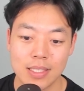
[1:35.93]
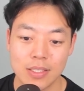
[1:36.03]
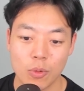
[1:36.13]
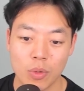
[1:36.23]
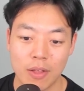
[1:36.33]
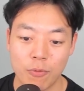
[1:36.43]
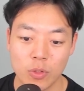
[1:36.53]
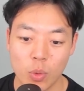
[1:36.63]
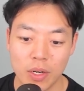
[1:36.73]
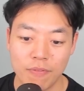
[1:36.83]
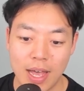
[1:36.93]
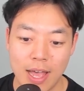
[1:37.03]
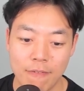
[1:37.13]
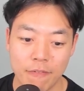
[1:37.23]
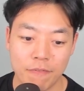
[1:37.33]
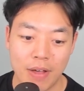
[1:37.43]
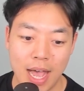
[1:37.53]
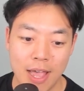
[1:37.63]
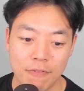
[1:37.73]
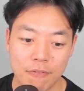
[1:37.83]
So we're left with 25,
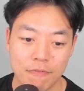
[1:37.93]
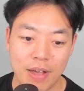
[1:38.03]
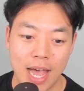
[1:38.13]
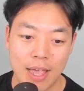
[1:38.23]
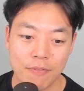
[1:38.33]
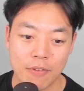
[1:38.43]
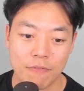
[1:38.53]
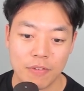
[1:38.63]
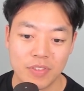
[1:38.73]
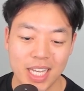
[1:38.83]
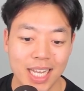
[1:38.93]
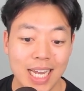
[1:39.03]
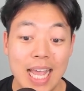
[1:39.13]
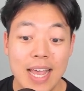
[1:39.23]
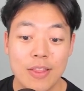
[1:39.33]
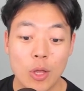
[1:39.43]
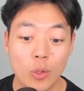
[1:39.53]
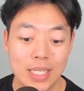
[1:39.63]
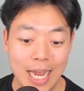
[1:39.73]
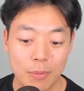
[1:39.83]
5, 5, and 15.
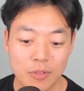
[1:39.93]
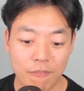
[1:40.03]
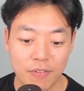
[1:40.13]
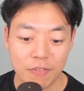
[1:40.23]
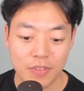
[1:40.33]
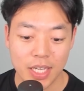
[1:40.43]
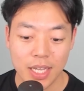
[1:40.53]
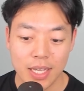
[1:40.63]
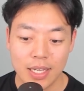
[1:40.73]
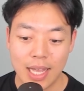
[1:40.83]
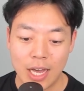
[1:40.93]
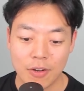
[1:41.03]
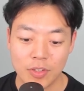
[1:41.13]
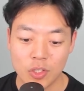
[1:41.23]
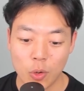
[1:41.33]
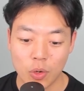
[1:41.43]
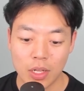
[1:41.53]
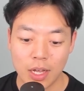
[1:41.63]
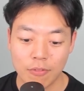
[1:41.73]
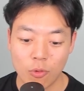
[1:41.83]
Those add up to 50. Out of a total
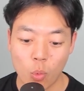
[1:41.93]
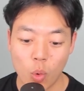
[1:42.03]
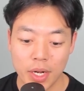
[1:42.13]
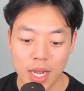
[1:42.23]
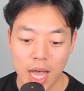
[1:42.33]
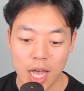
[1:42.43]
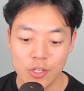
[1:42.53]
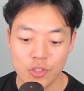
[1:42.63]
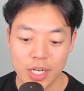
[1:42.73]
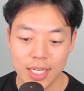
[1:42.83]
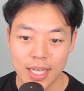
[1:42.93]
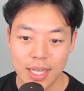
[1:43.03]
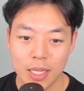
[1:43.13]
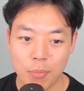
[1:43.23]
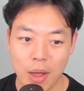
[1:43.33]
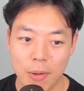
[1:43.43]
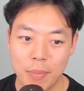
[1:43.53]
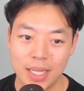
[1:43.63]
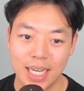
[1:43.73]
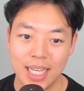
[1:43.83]
of 100, the
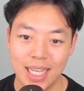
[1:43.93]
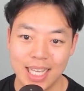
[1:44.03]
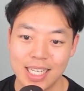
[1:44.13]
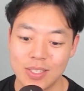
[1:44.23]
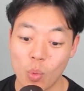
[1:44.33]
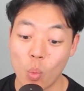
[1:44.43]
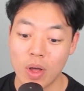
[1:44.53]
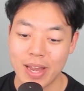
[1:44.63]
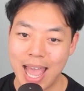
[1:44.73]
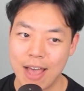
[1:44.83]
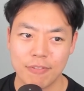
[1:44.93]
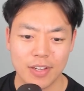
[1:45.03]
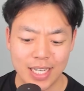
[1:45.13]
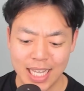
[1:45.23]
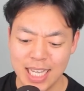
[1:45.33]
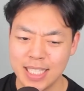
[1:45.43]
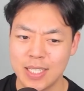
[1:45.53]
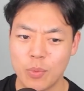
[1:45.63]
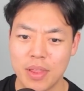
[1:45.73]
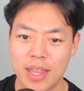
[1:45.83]
probability is 1/2. An easy
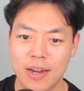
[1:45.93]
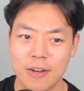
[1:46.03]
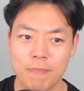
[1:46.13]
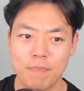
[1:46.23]
one there.